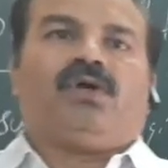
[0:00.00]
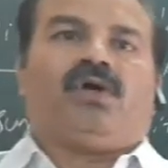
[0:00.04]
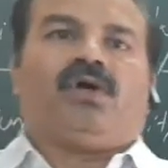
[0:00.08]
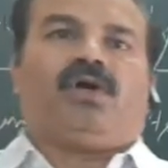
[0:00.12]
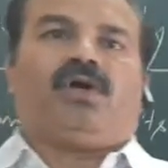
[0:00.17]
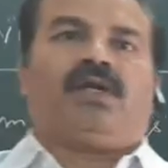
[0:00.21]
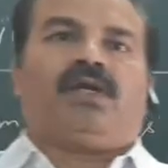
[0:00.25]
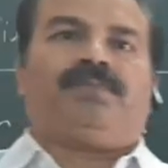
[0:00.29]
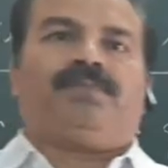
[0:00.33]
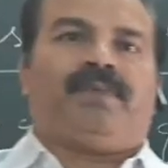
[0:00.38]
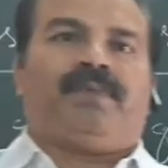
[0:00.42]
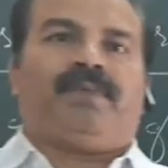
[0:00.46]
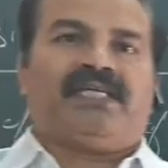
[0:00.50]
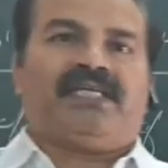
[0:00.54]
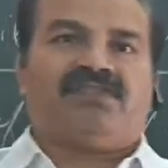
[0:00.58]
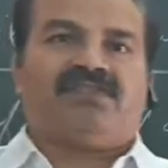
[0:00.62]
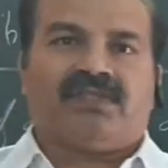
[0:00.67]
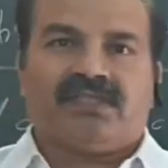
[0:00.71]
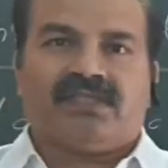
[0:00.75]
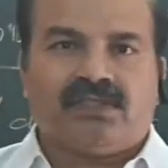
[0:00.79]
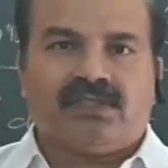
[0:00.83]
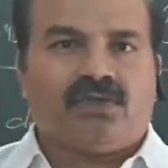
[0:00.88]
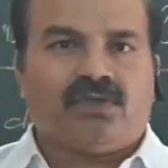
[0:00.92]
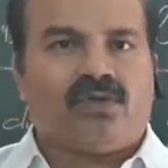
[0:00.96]
or placed
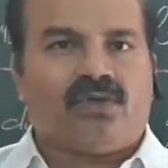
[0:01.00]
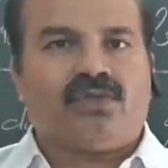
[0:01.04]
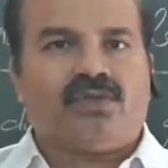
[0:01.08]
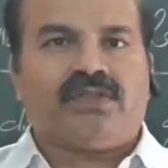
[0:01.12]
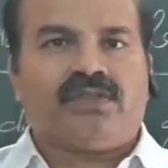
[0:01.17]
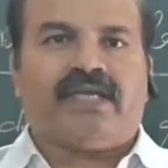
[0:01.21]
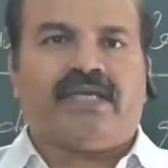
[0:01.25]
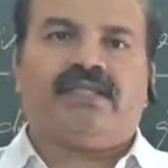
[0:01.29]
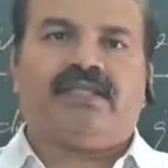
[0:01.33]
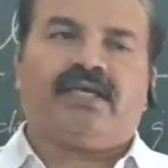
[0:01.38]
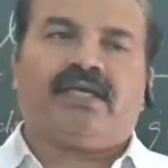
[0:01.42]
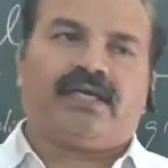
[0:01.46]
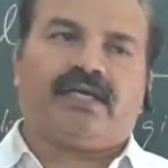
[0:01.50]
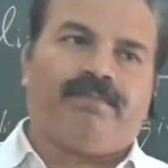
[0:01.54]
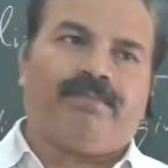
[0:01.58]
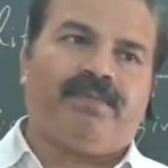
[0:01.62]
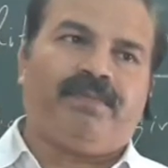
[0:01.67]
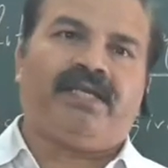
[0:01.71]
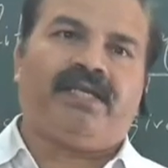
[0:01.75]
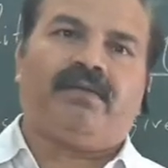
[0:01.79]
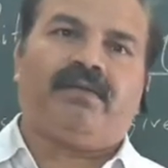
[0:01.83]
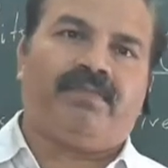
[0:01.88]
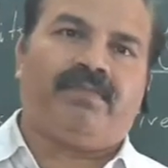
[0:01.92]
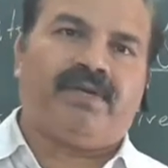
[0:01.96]
with a 0, then the
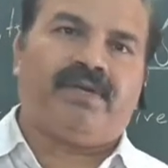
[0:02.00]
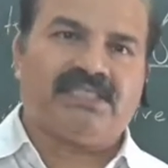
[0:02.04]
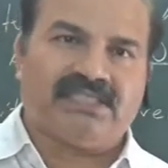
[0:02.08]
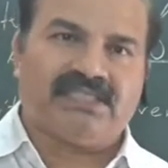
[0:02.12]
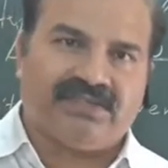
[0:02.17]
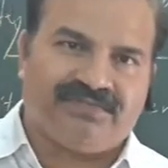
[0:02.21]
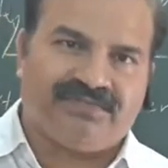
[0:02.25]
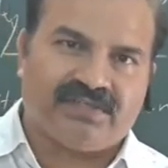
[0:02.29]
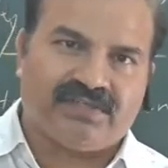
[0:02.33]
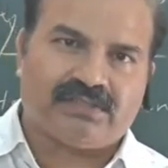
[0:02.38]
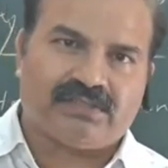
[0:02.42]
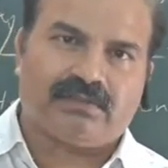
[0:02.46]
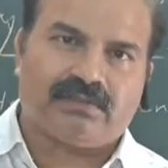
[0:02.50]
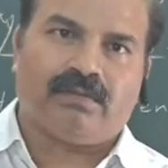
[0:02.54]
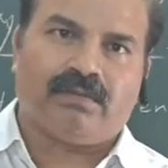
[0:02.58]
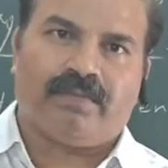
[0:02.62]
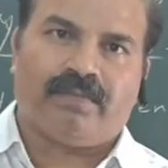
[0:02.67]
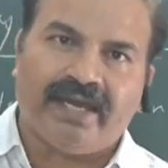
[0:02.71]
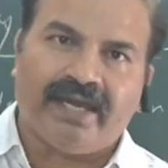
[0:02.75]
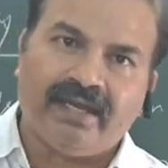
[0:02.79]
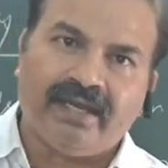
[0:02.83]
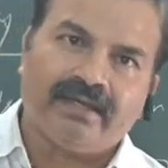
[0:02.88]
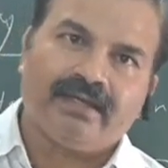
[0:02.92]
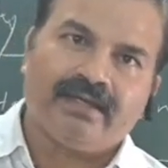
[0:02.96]
complete number is divisible
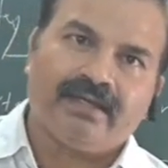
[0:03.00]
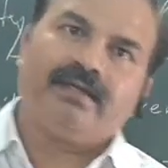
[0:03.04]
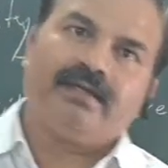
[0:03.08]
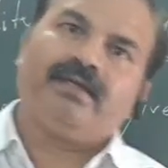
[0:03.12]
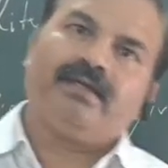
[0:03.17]
by